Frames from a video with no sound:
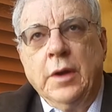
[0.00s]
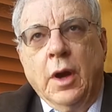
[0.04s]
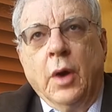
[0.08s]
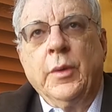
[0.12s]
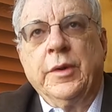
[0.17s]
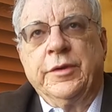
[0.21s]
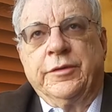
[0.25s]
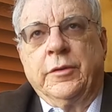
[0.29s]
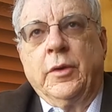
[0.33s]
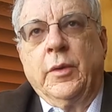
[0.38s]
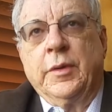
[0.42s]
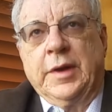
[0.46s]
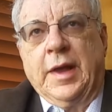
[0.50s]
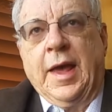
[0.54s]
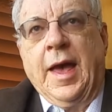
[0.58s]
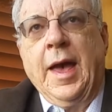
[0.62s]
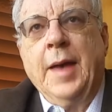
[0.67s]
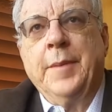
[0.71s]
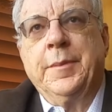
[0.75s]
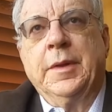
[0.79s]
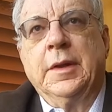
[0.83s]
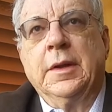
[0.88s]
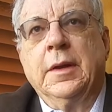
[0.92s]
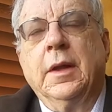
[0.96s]
know it's going to
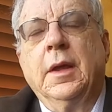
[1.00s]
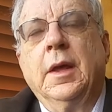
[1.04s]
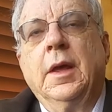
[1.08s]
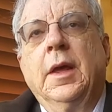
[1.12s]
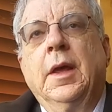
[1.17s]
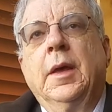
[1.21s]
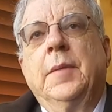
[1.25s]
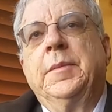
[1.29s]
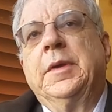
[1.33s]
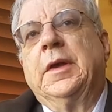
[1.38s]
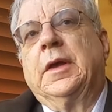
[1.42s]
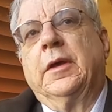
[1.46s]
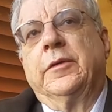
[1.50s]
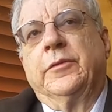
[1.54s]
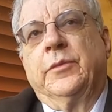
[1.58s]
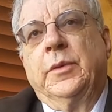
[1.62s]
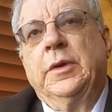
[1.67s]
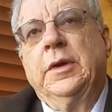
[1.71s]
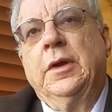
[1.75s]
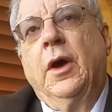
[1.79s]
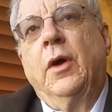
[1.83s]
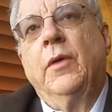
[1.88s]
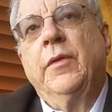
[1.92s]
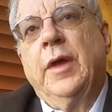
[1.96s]
happen because
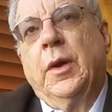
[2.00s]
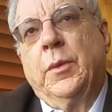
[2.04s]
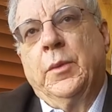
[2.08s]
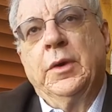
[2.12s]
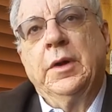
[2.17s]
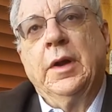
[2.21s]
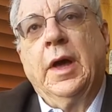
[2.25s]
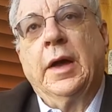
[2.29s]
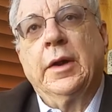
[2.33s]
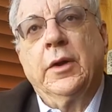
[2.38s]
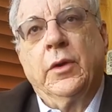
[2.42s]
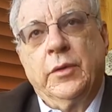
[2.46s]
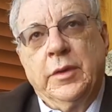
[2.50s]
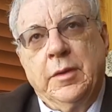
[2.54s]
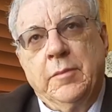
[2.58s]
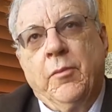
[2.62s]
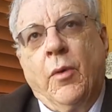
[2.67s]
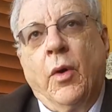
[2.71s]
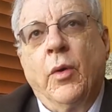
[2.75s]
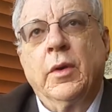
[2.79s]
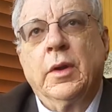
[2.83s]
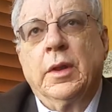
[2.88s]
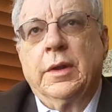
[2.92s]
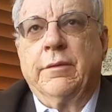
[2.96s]
we know that we're not only
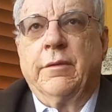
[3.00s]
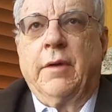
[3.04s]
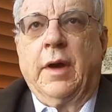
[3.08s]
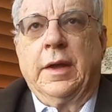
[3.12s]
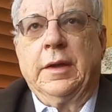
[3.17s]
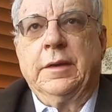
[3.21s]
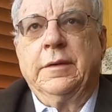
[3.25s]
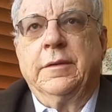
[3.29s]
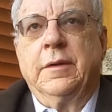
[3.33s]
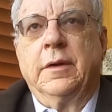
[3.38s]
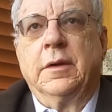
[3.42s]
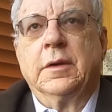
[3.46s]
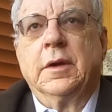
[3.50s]
morally right,